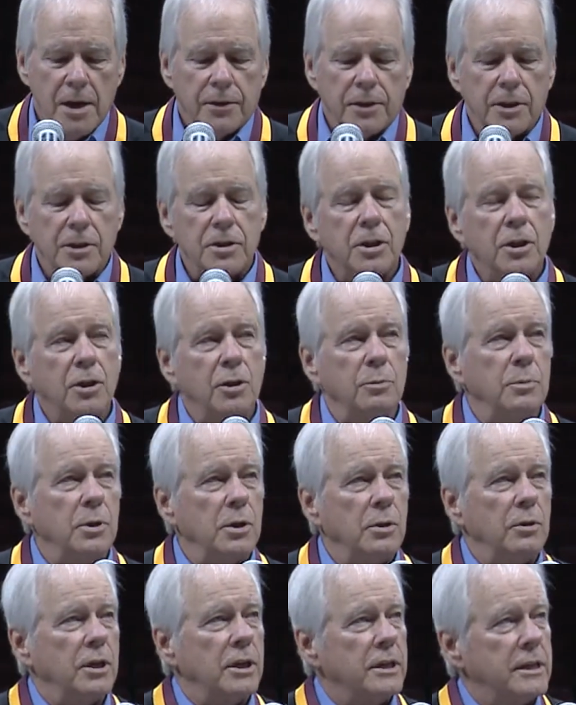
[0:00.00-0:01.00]
This
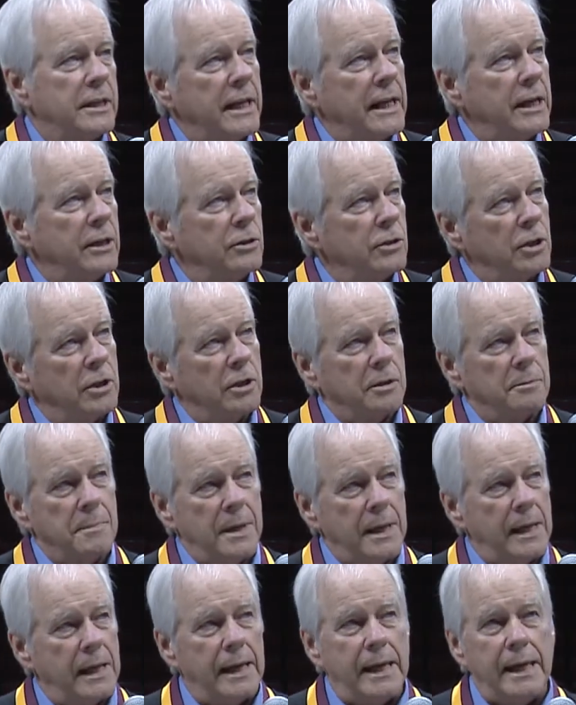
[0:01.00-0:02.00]
community took
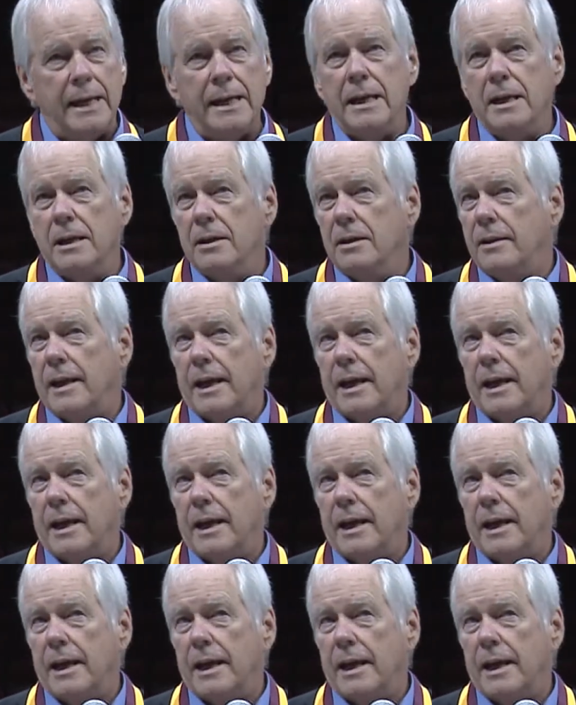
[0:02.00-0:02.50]
me in,